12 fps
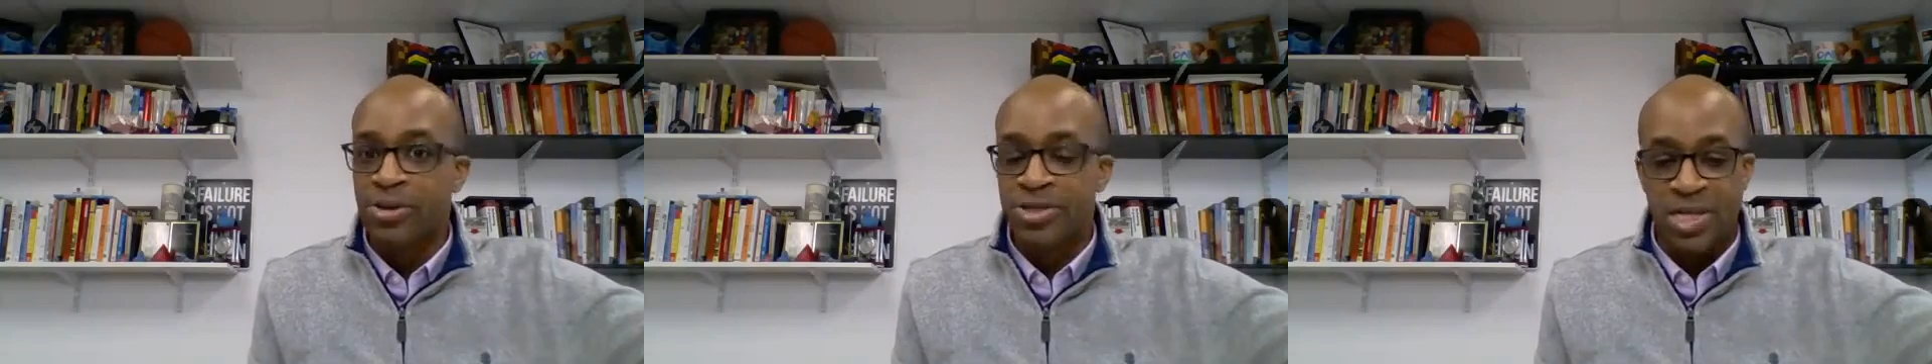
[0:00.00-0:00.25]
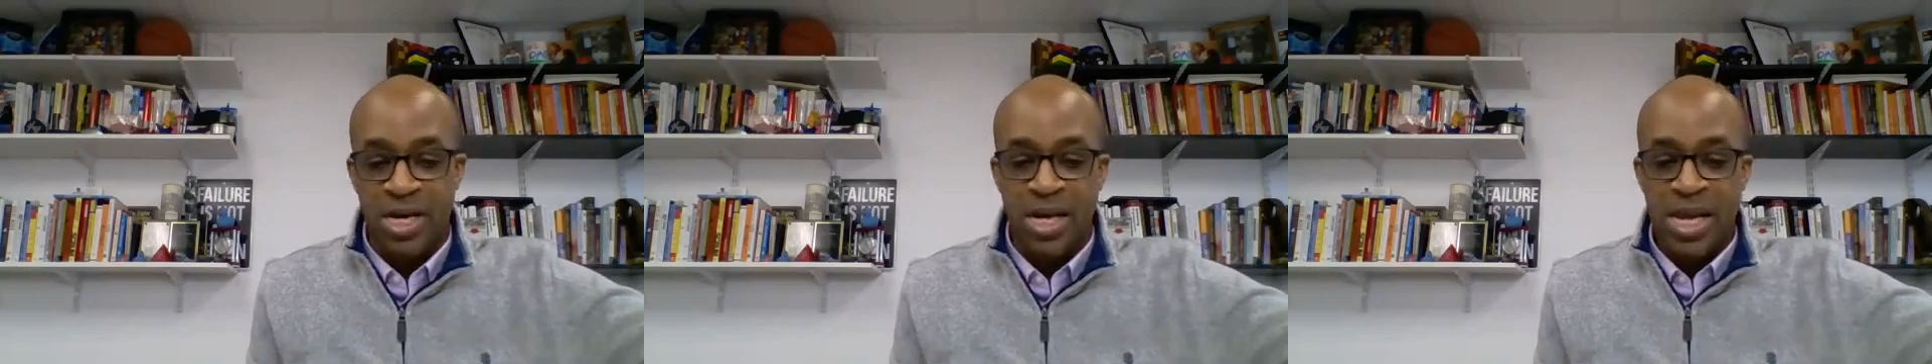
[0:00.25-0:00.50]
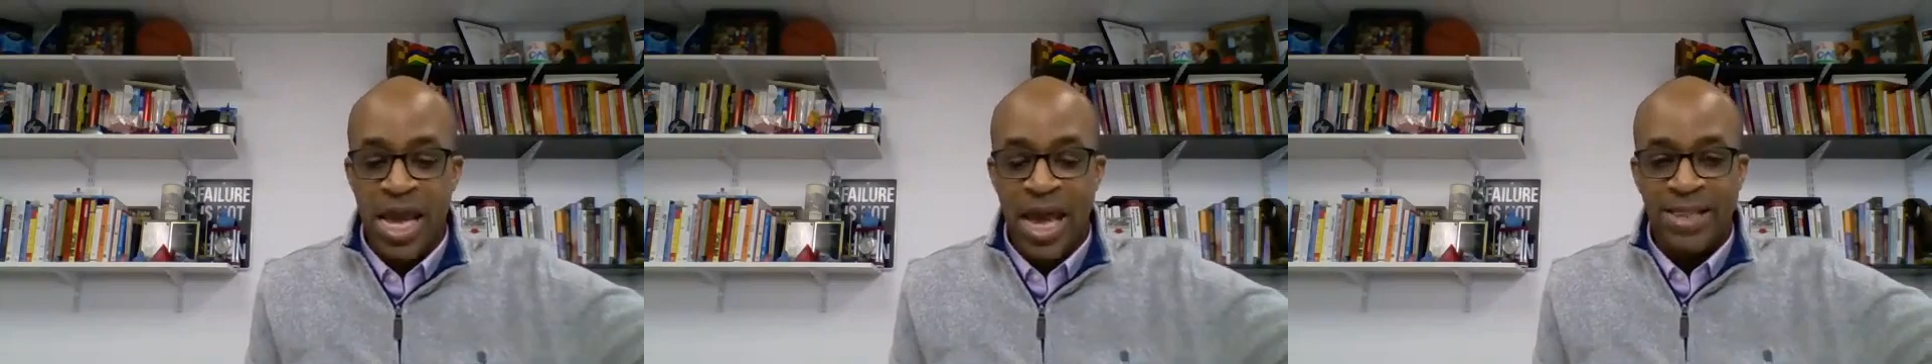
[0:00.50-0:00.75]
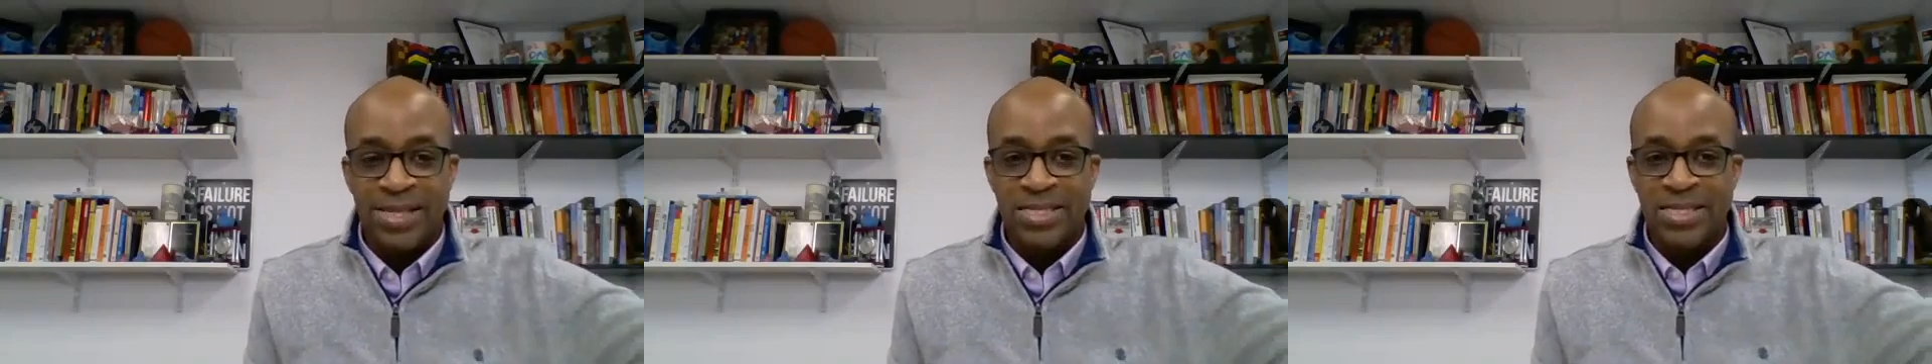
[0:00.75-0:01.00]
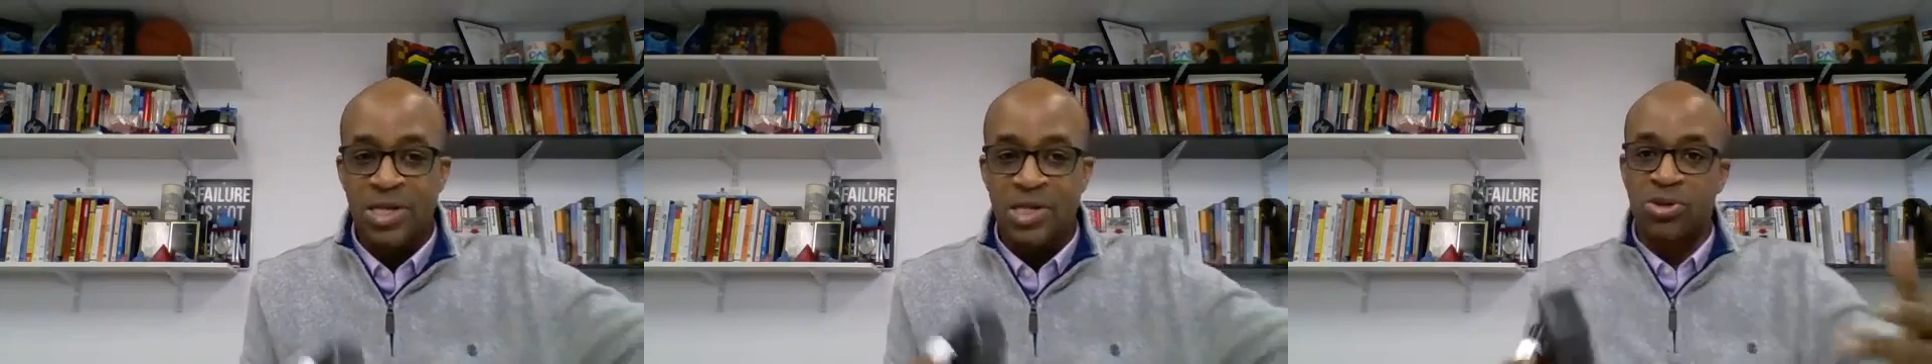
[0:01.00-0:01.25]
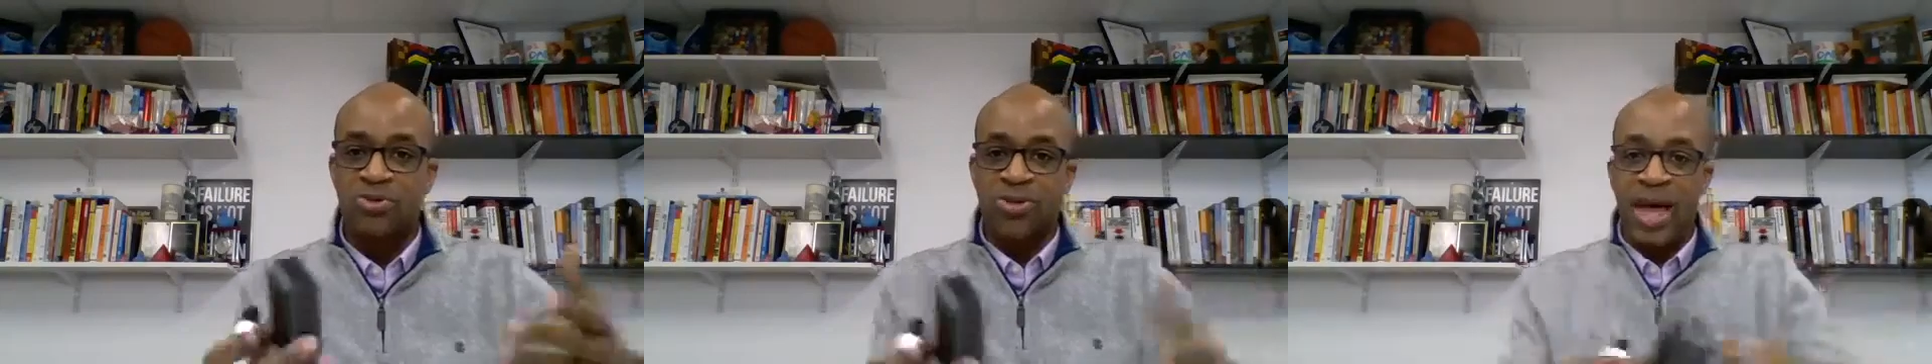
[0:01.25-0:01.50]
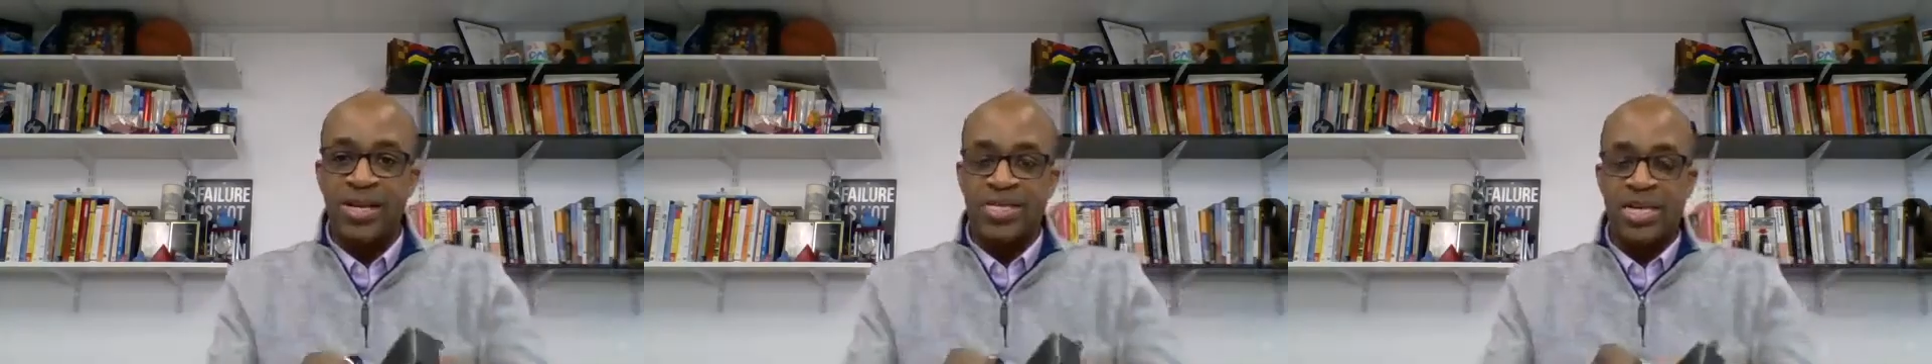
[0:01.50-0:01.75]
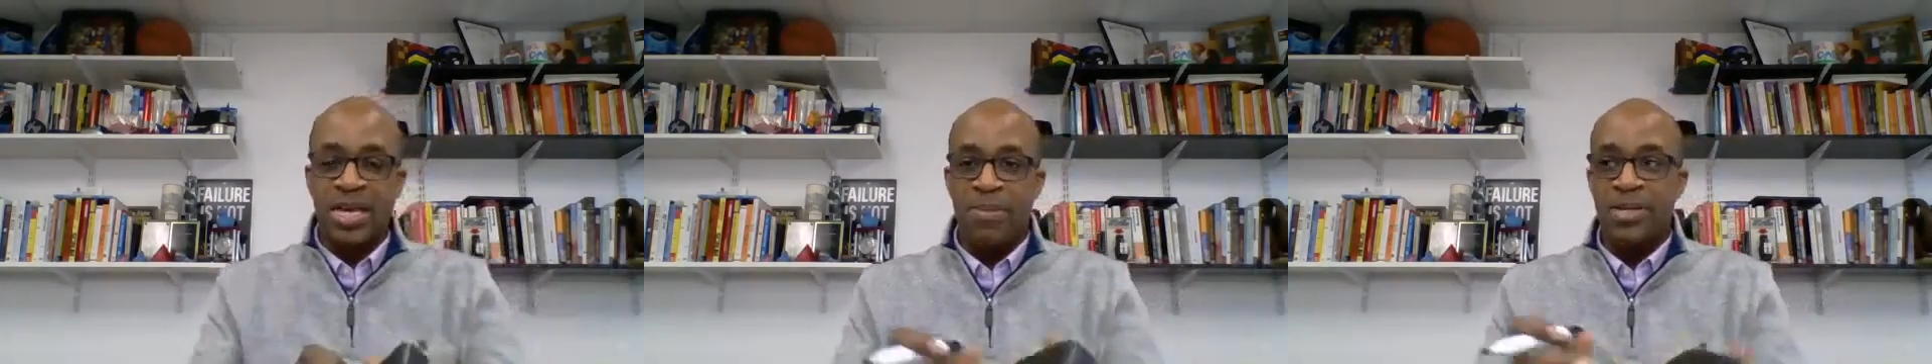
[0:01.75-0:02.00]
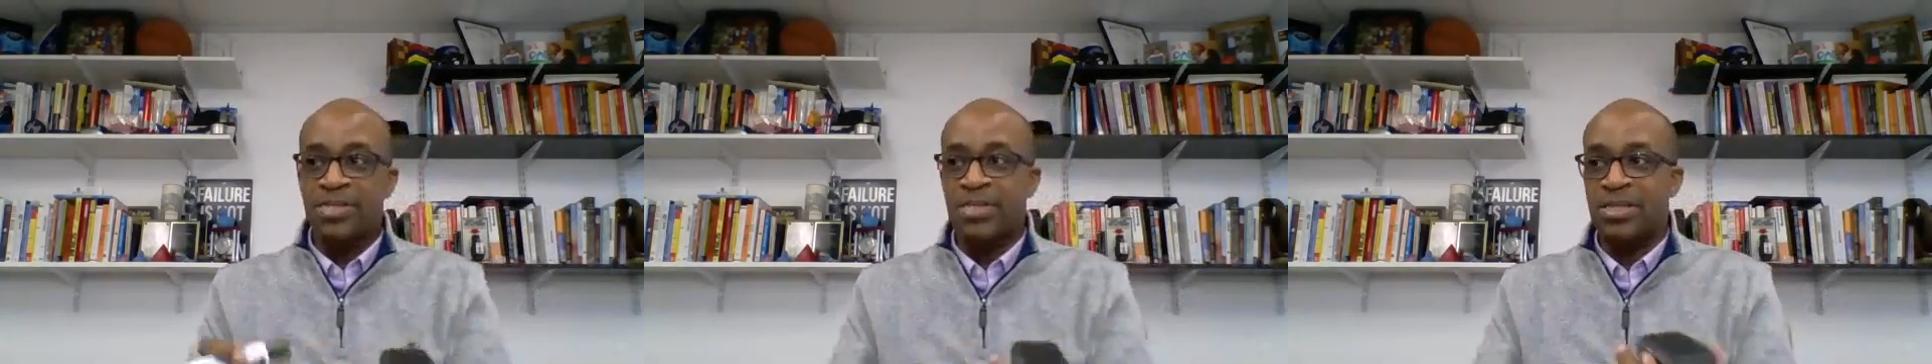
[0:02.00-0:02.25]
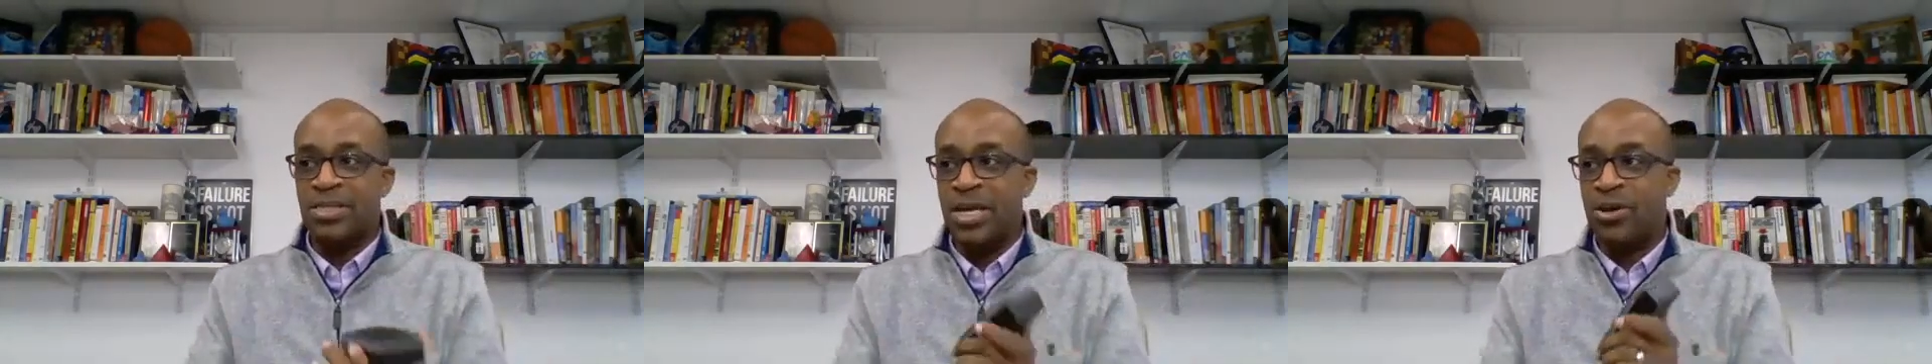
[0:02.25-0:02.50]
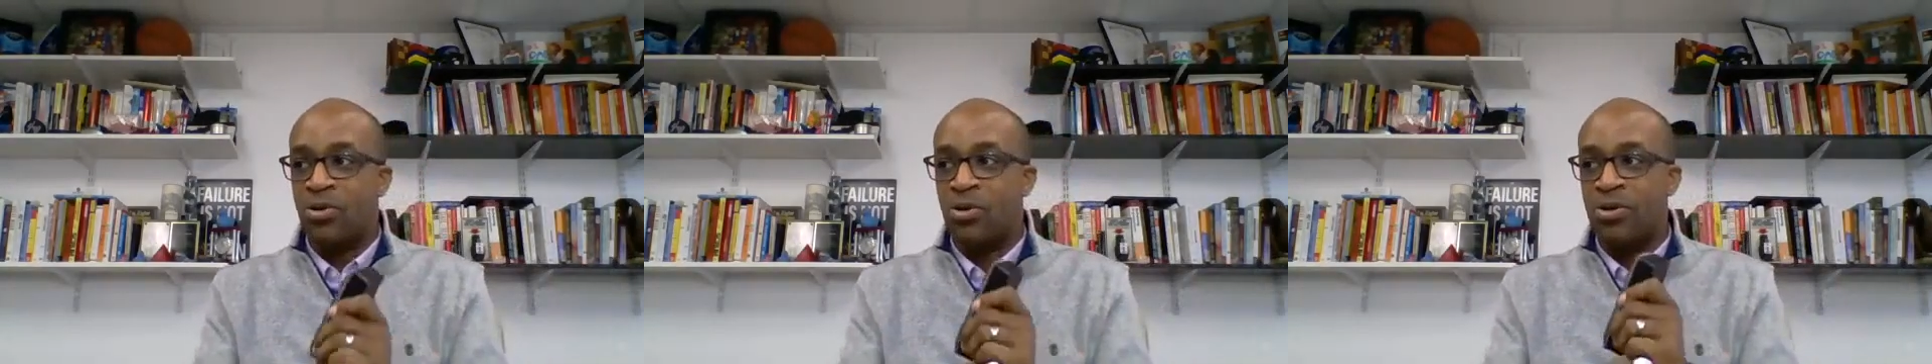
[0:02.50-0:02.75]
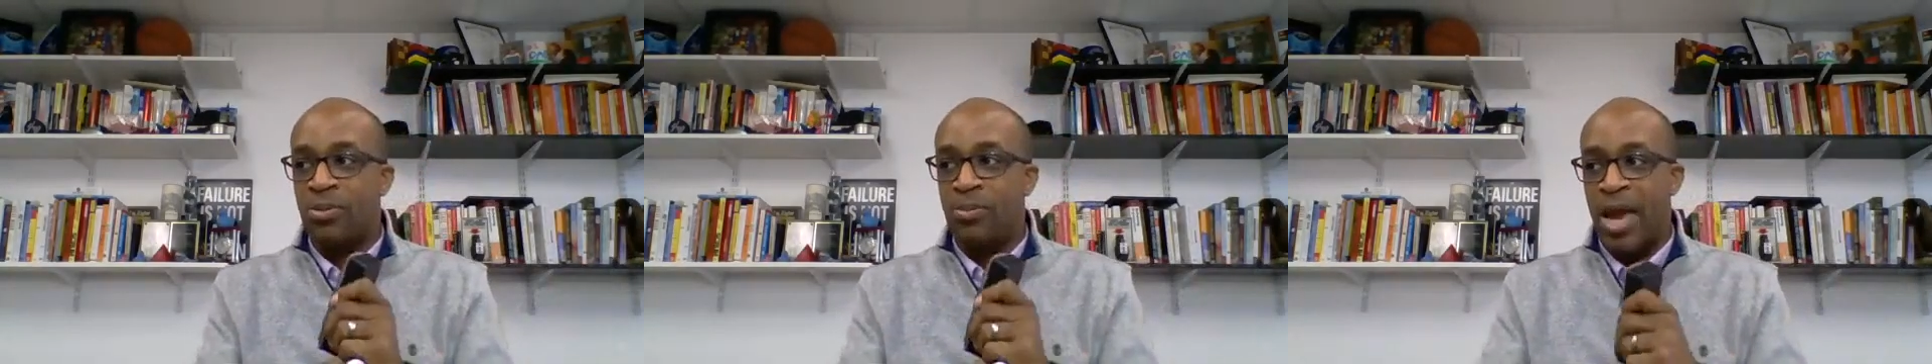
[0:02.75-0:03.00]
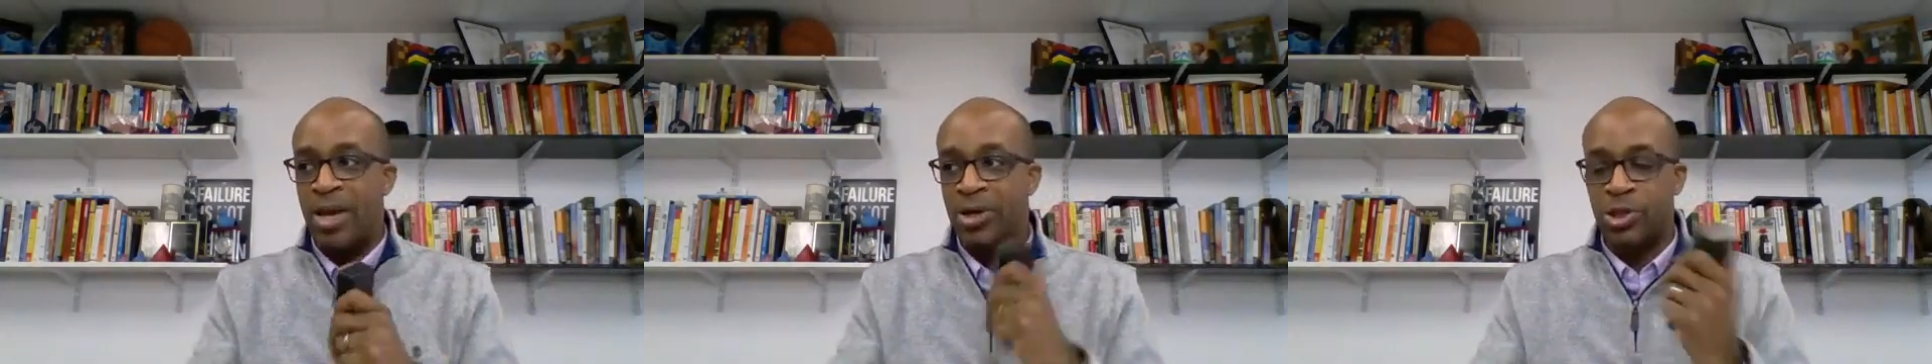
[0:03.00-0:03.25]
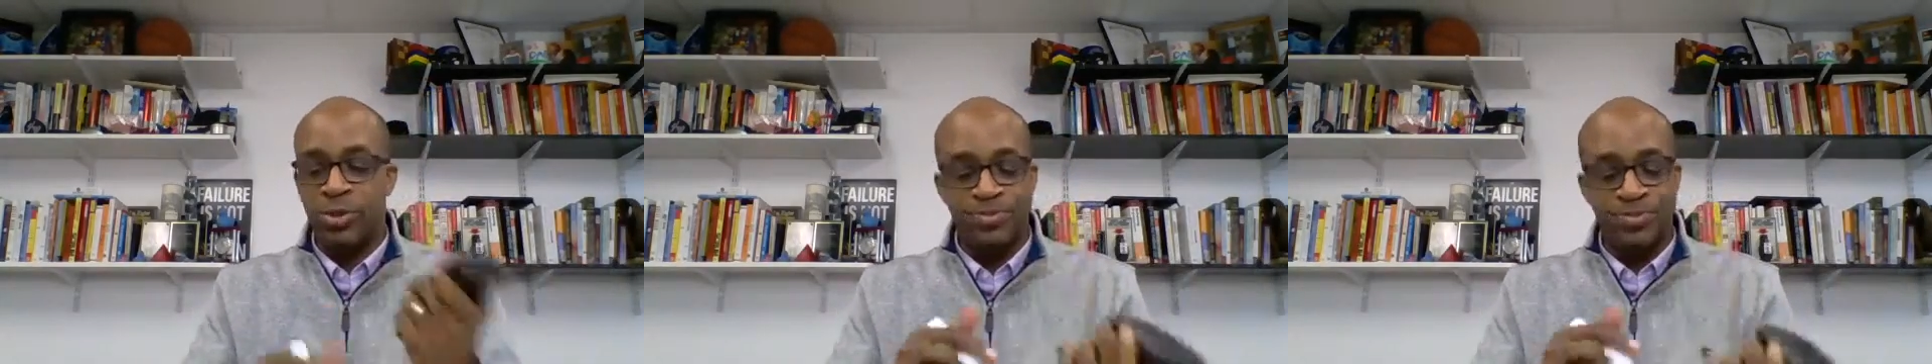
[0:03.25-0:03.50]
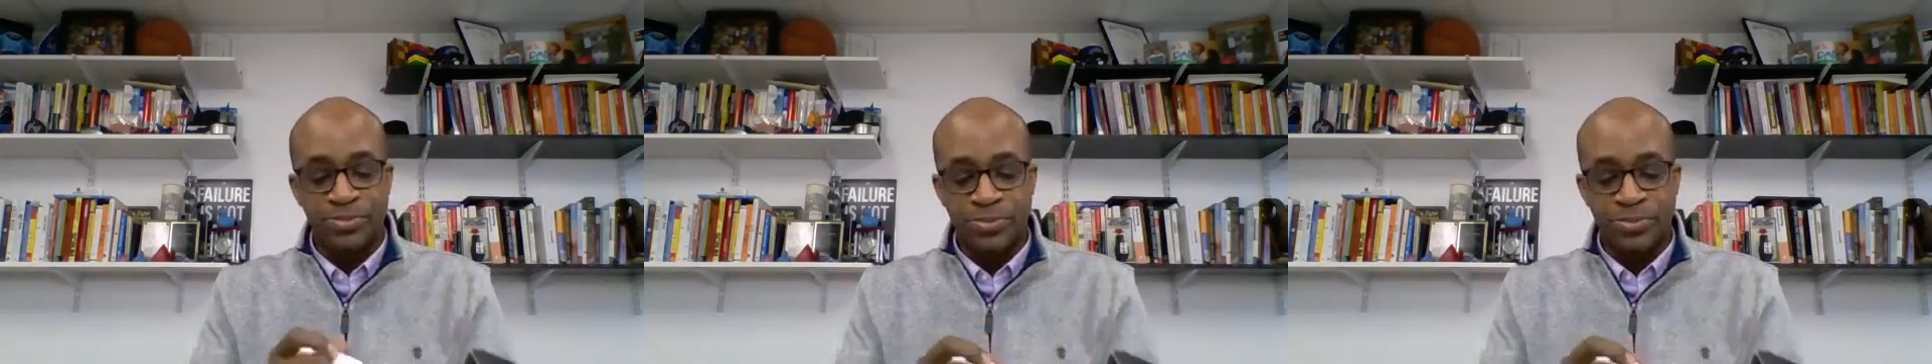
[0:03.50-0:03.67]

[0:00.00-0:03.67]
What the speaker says: person at the center of that team as the leader or the manager.